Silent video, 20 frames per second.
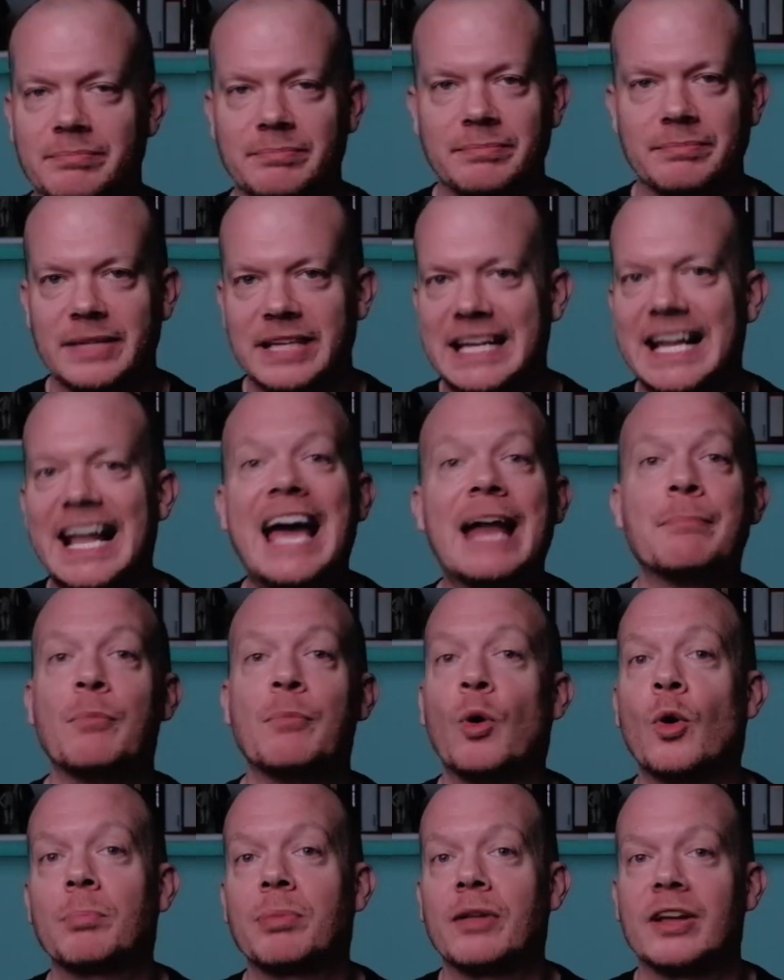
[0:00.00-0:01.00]
He had
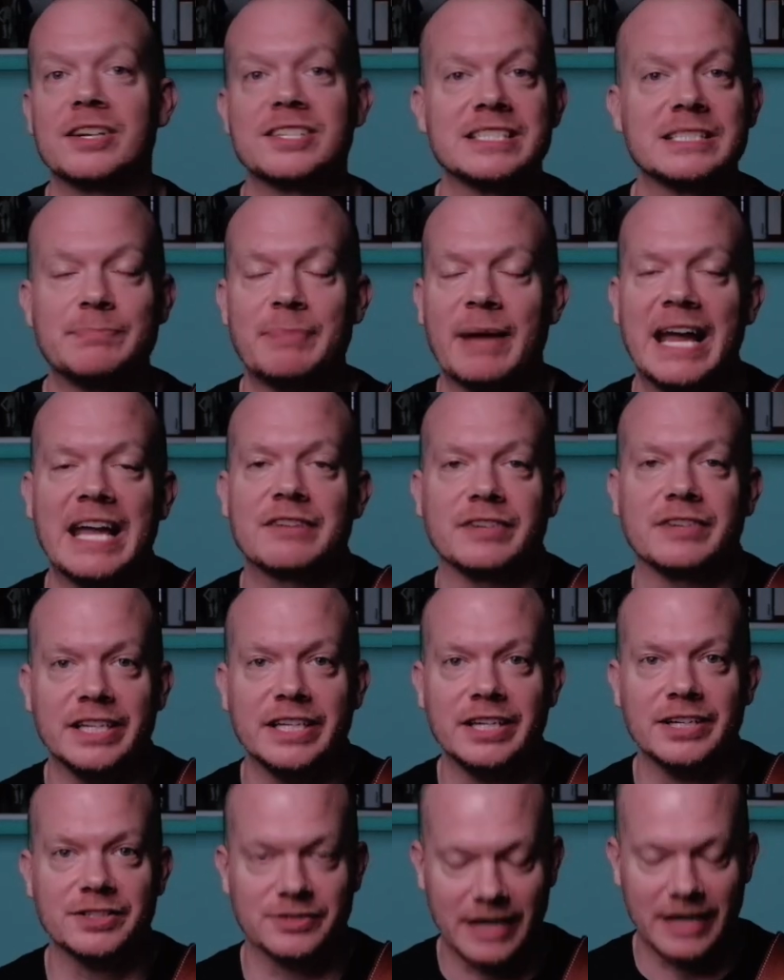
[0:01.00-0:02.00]
horn players in his band for
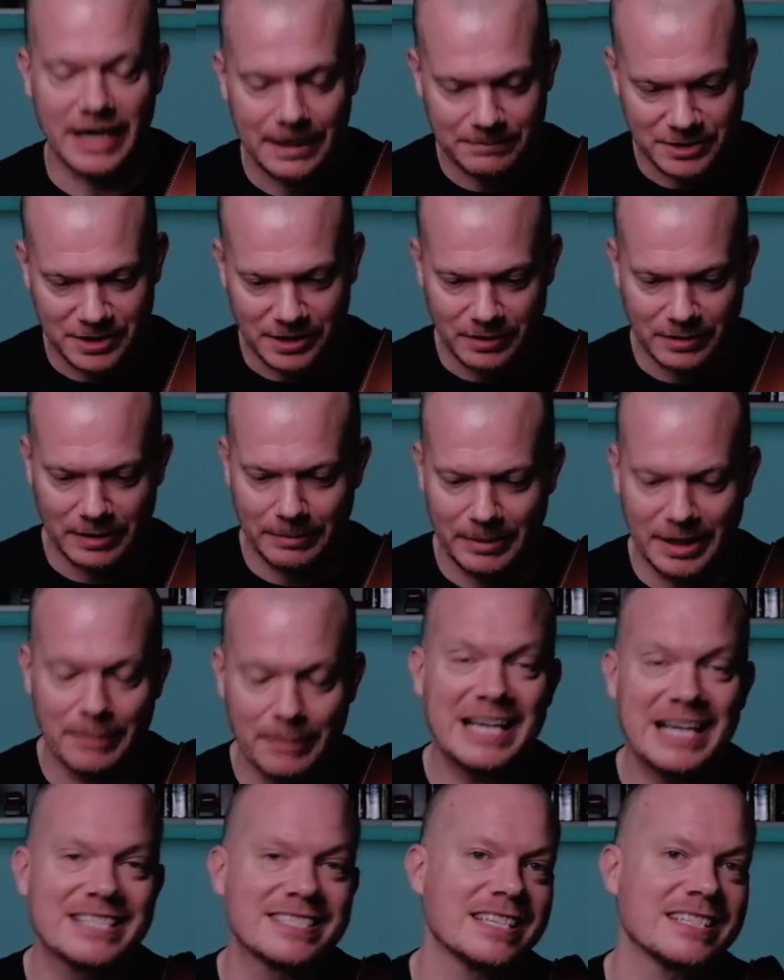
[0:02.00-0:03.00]
years, right? So, I mean, it
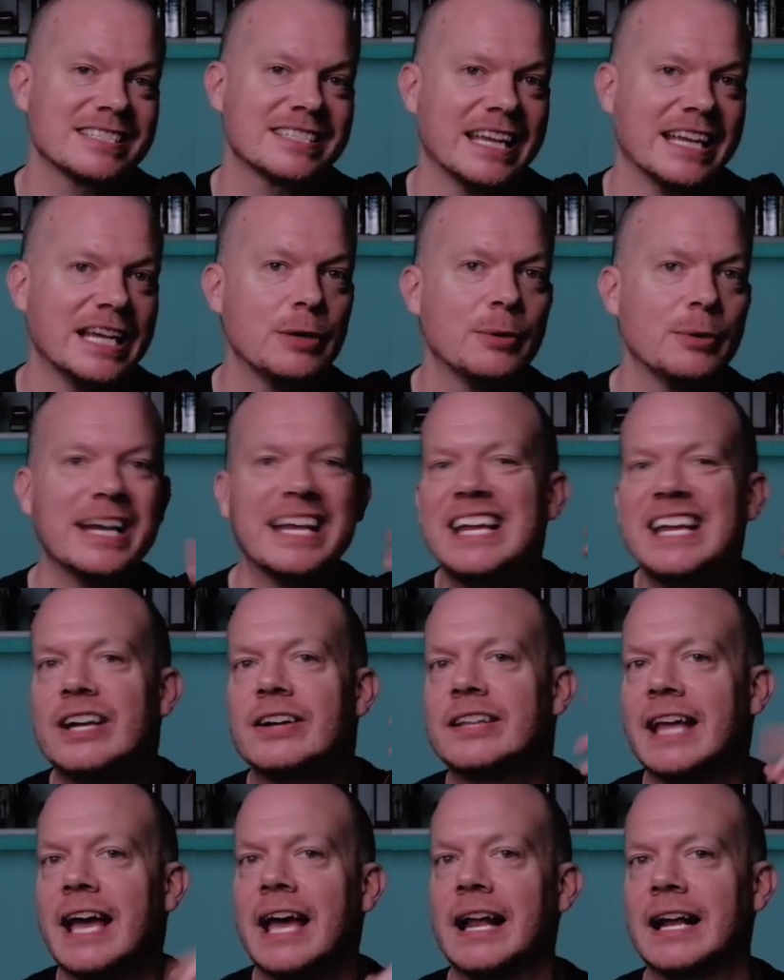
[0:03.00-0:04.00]
makes sense that he would hear
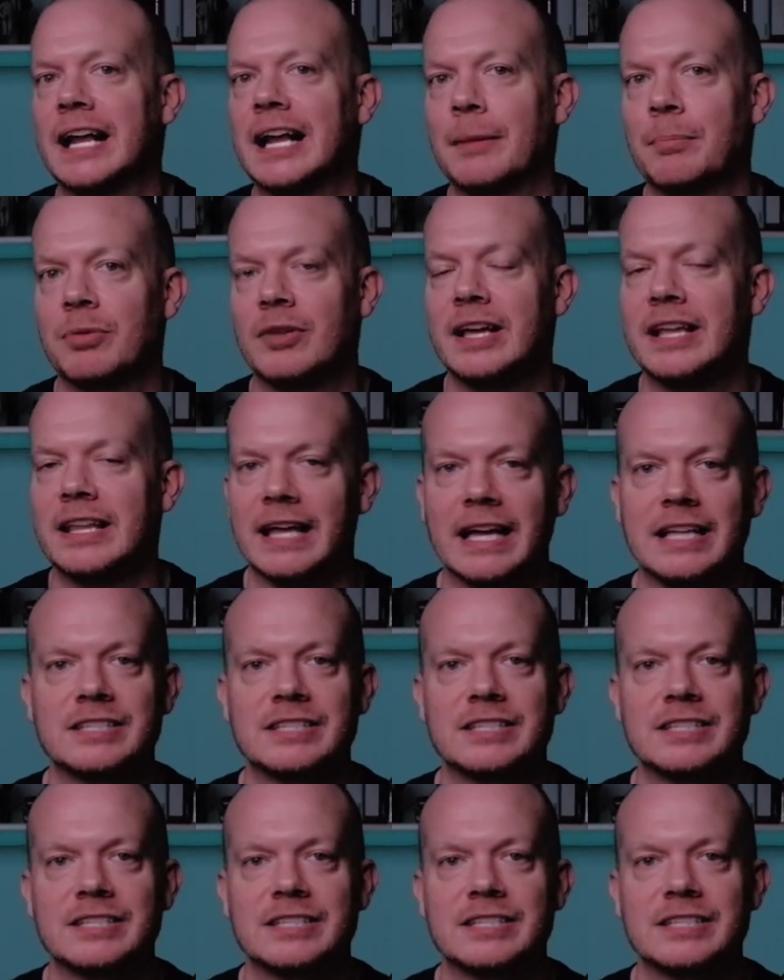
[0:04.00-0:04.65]
that and kind of play that.